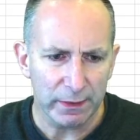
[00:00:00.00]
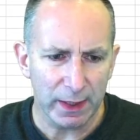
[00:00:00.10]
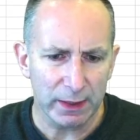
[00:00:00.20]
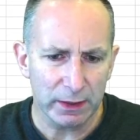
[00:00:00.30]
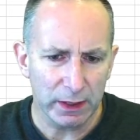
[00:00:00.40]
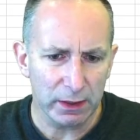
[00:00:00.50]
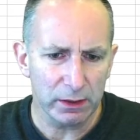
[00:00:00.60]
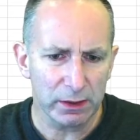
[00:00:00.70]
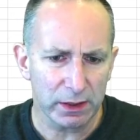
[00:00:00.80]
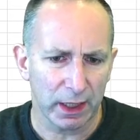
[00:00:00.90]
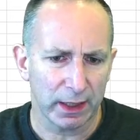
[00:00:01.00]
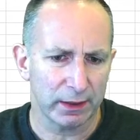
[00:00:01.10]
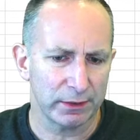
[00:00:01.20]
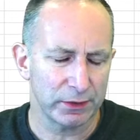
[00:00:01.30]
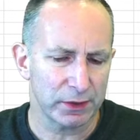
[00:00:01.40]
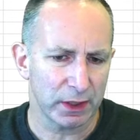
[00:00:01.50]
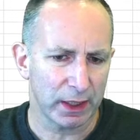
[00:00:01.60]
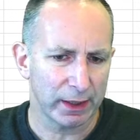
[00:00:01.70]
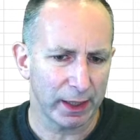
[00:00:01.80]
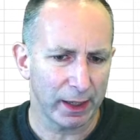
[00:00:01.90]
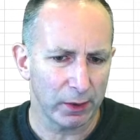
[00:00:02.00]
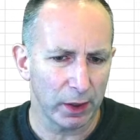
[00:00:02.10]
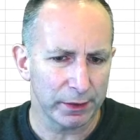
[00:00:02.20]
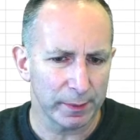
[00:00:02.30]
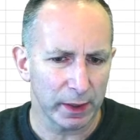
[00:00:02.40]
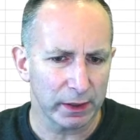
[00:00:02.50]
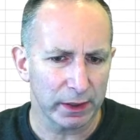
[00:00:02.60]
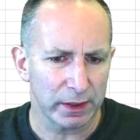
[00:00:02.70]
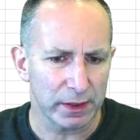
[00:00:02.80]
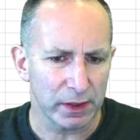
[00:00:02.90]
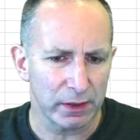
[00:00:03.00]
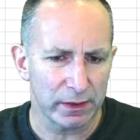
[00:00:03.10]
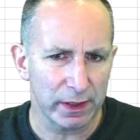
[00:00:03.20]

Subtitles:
then yield and how hot the market is,